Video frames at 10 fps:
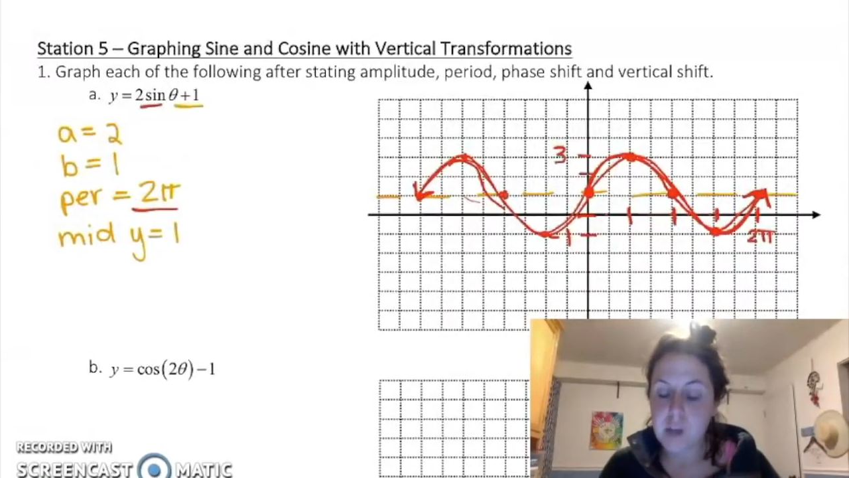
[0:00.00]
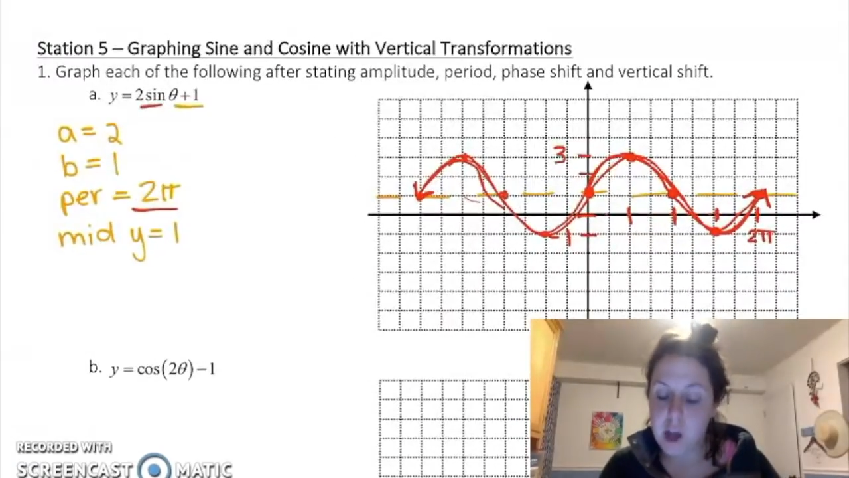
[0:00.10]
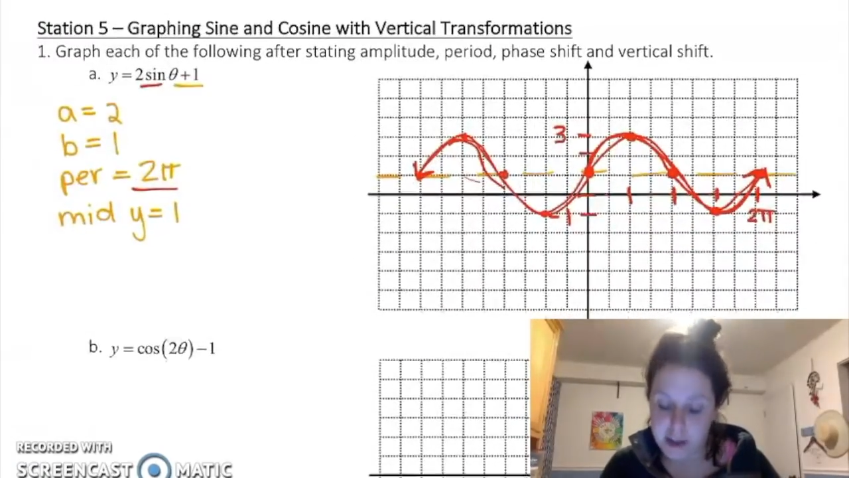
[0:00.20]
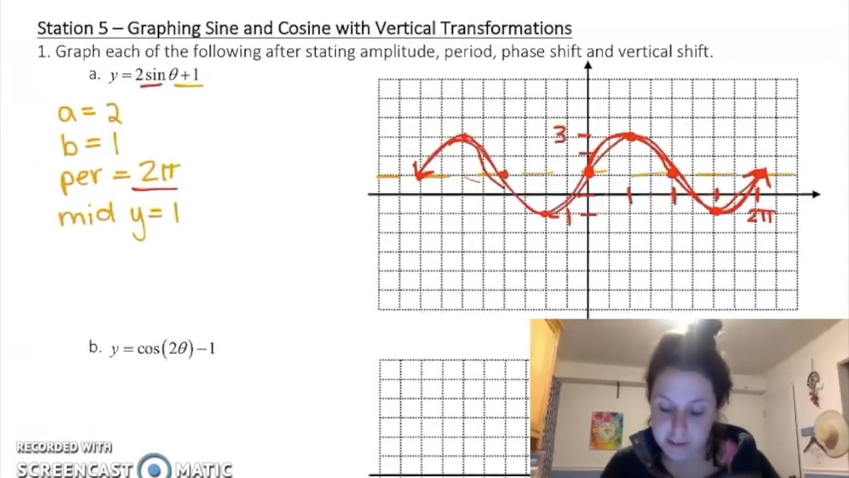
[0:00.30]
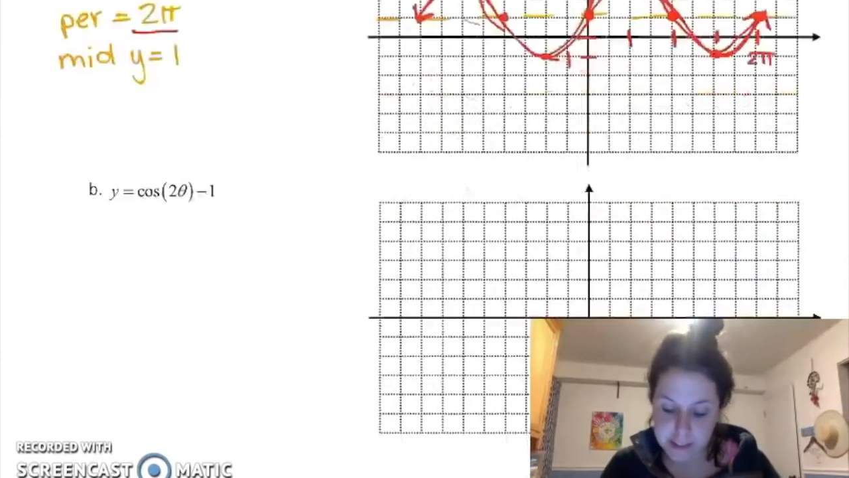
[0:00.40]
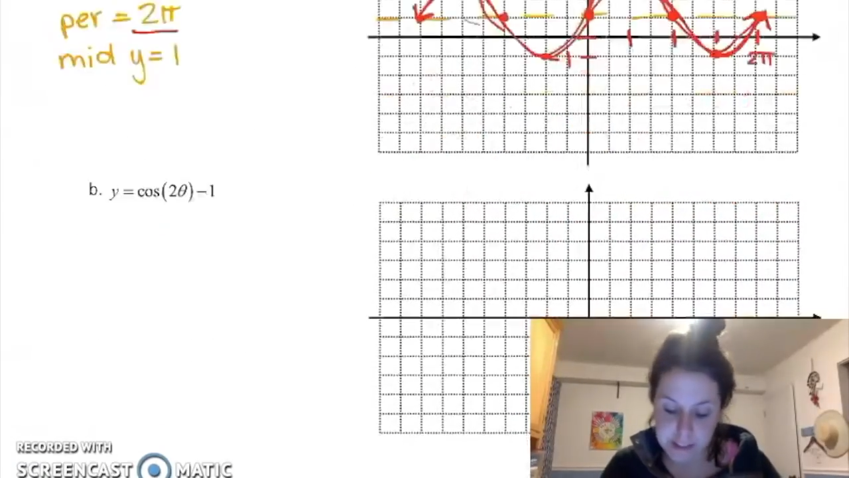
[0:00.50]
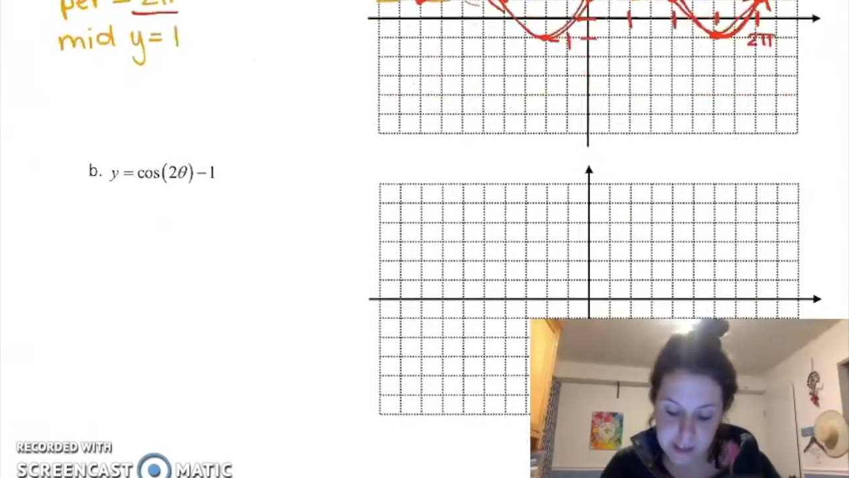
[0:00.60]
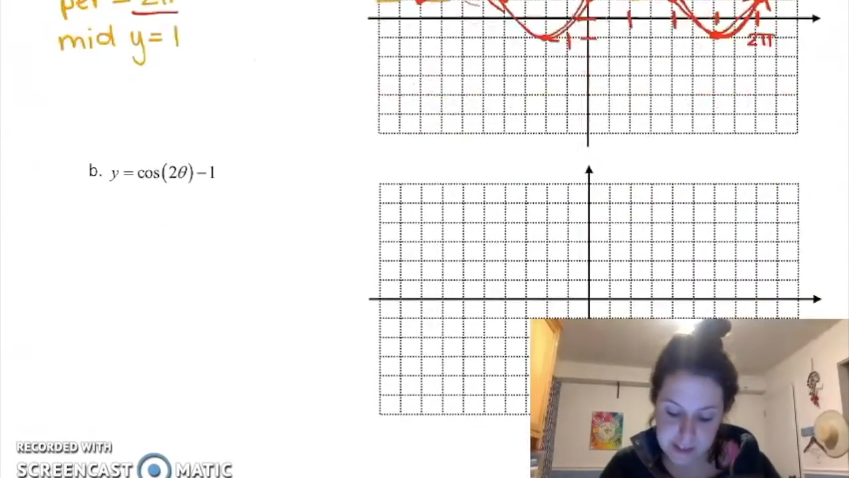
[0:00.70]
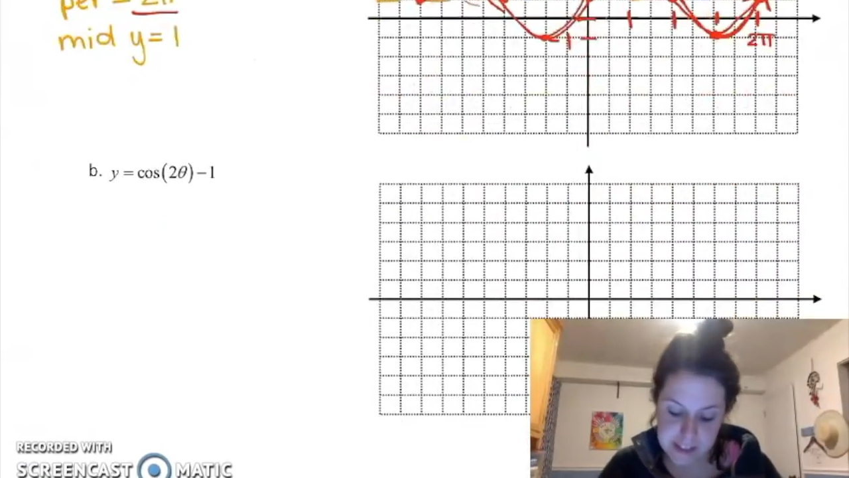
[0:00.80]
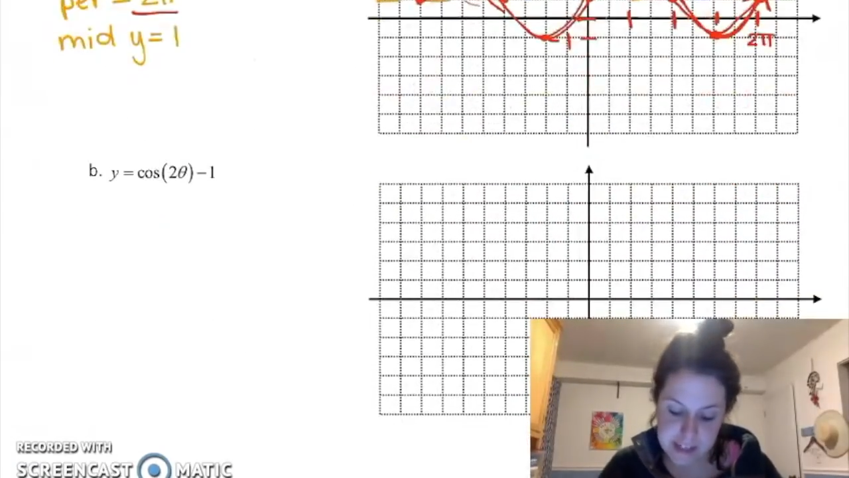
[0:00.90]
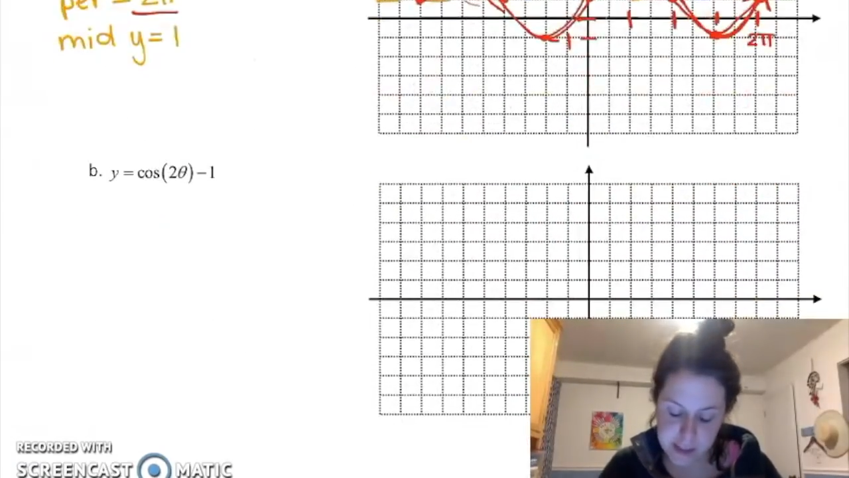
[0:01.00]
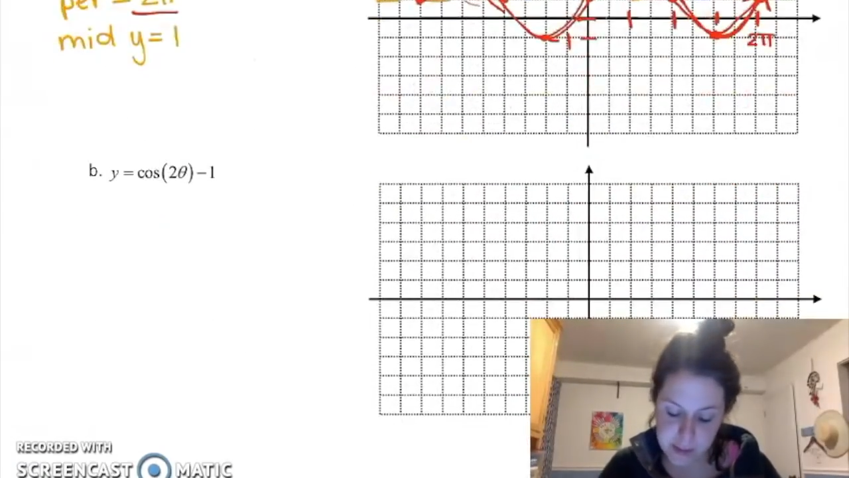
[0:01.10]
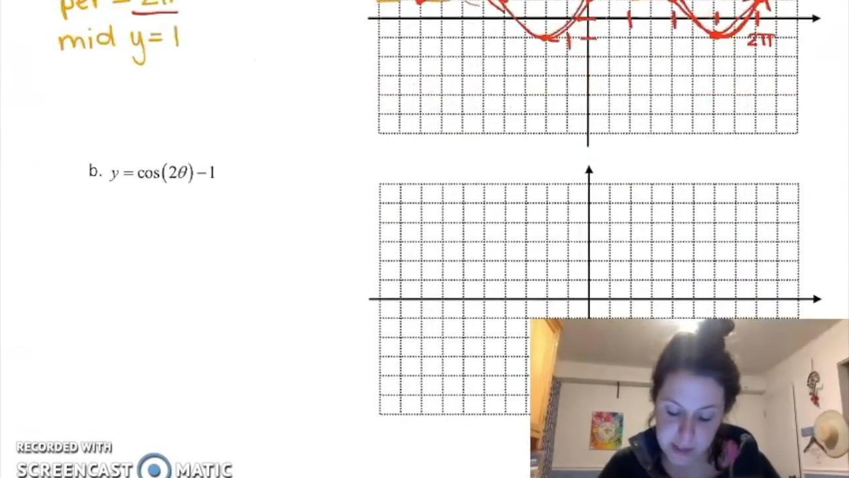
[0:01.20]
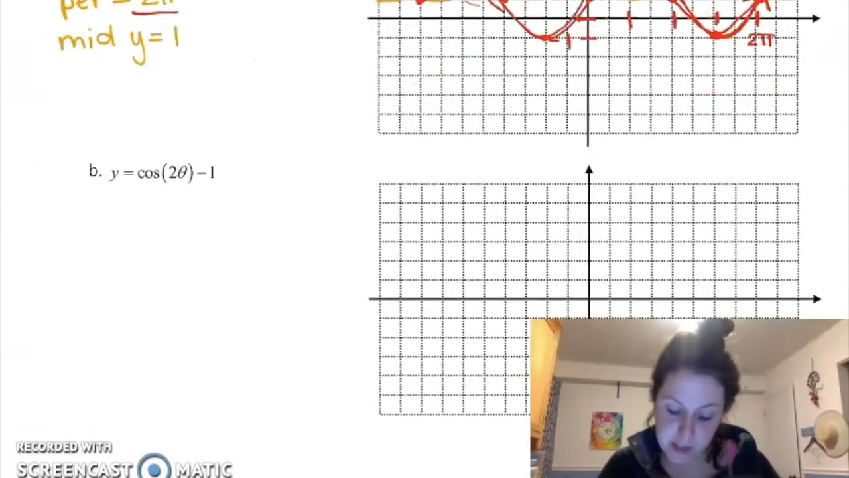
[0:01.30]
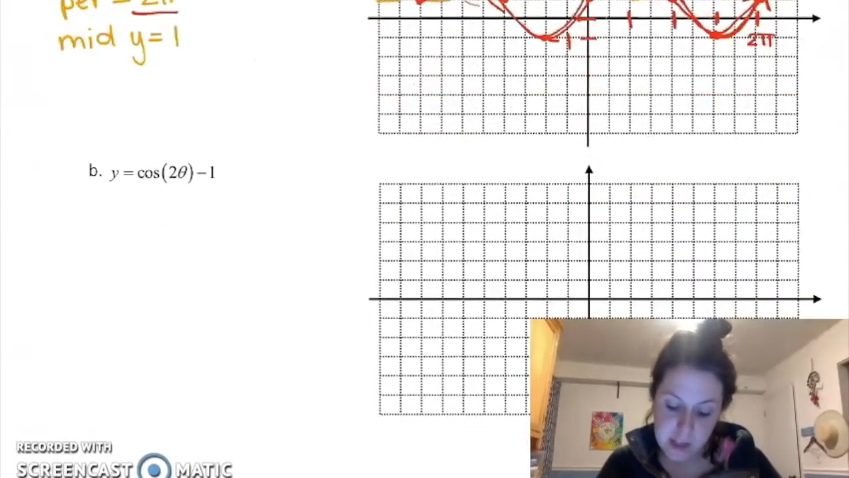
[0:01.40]
All right, let's look at this next
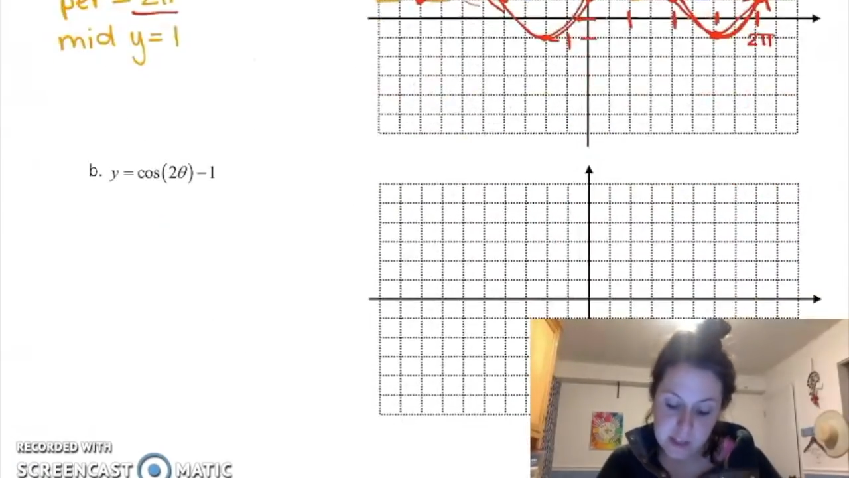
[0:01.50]
one.